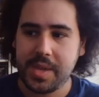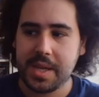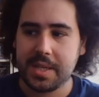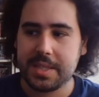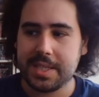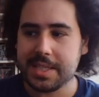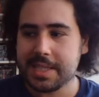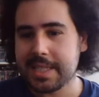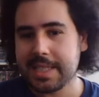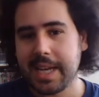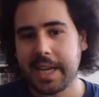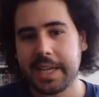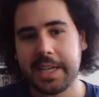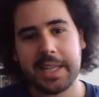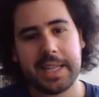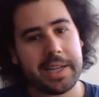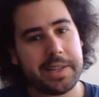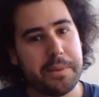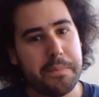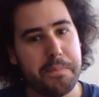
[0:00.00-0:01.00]
This is kind of
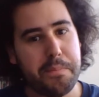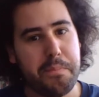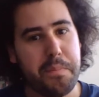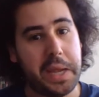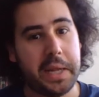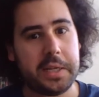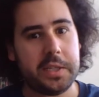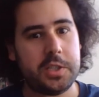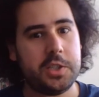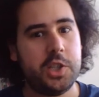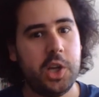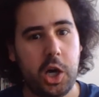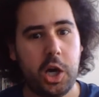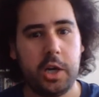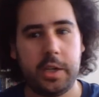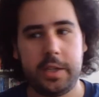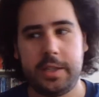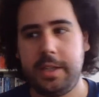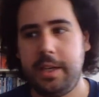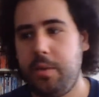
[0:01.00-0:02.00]
like the big
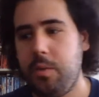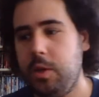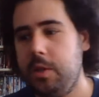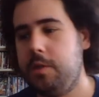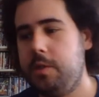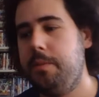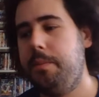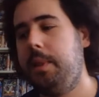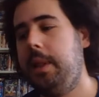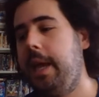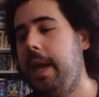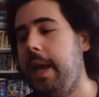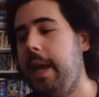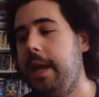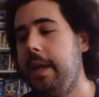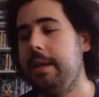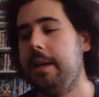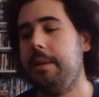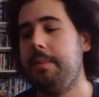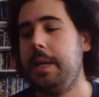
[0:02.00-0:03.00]
dog that I want to
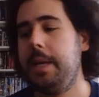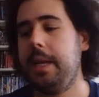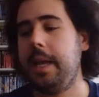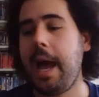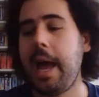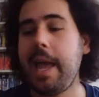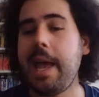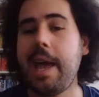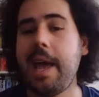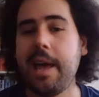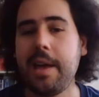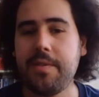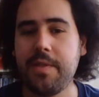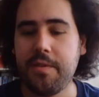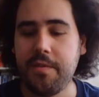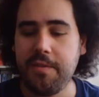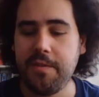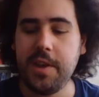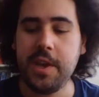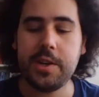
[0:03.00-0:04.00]
play. I mean, I have
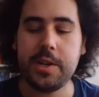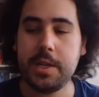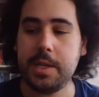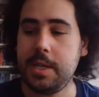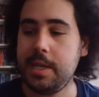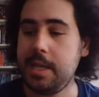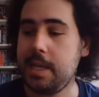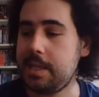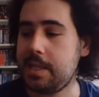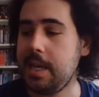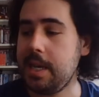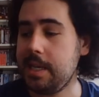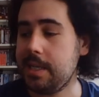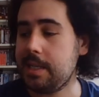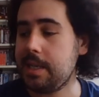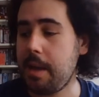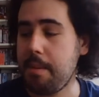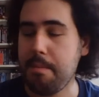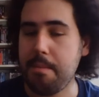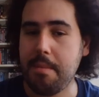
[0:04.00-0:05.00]
the fear that this
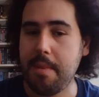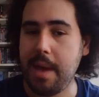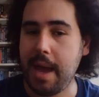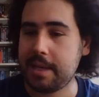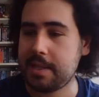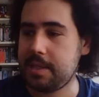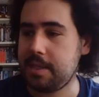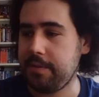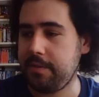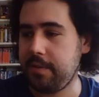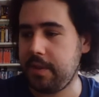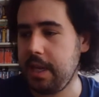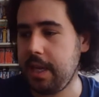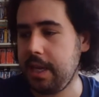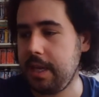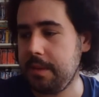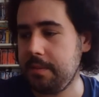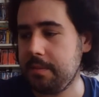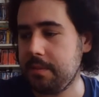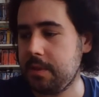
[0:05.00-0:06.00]
is a massive
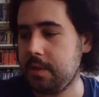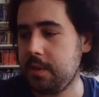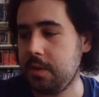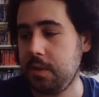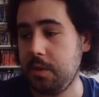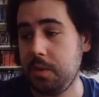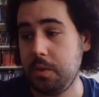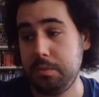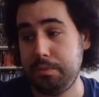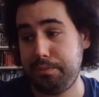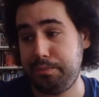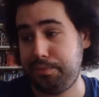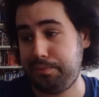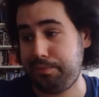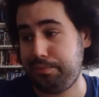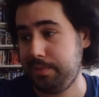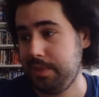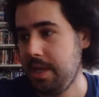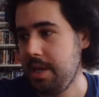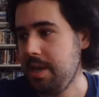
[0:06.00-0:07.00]
game, so
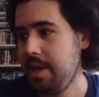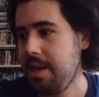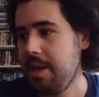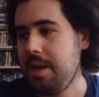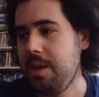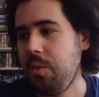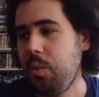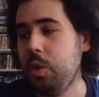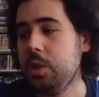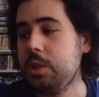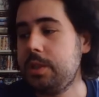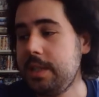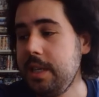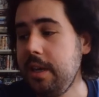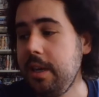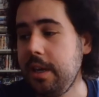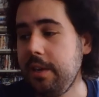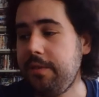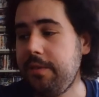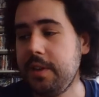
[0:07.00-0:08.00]
we'll
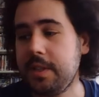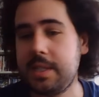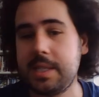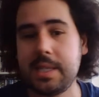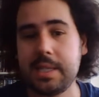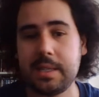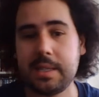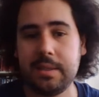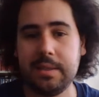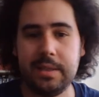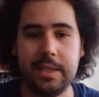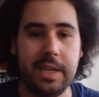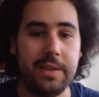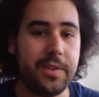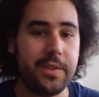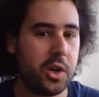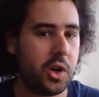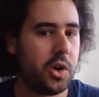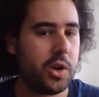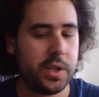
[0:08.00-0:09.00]
see if it's
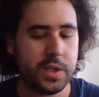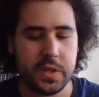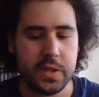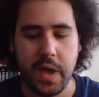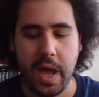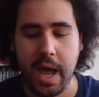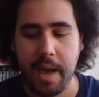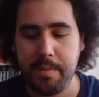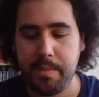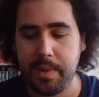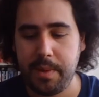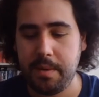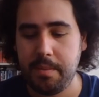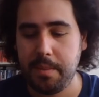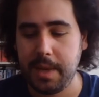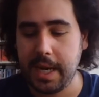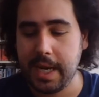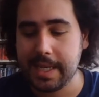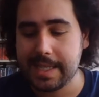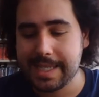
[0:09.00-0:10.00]
even going to happen.
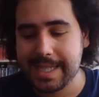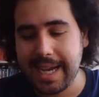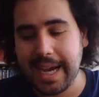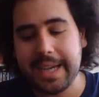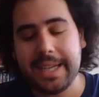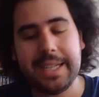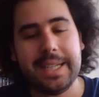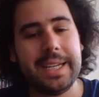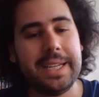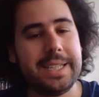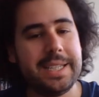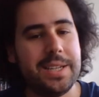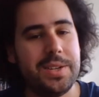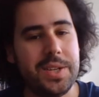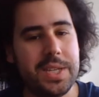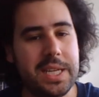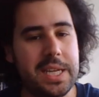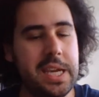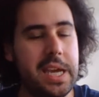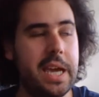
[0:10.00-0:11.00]
But it's kind of like the
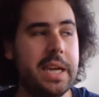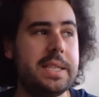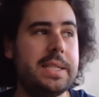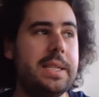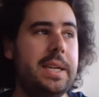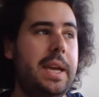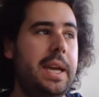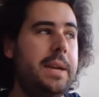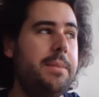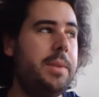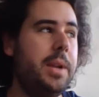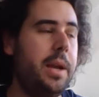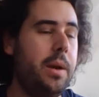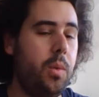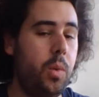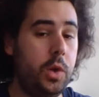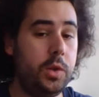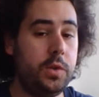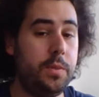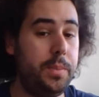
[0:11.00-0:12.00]
DS game that I
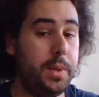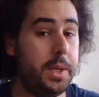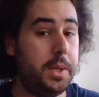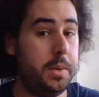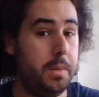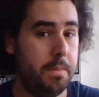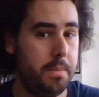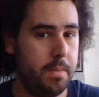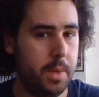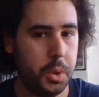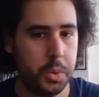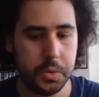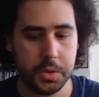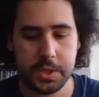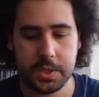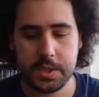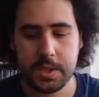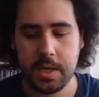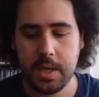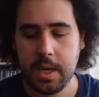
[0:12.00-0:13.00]
want to play the
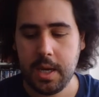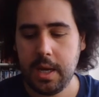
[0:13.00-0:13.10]
most.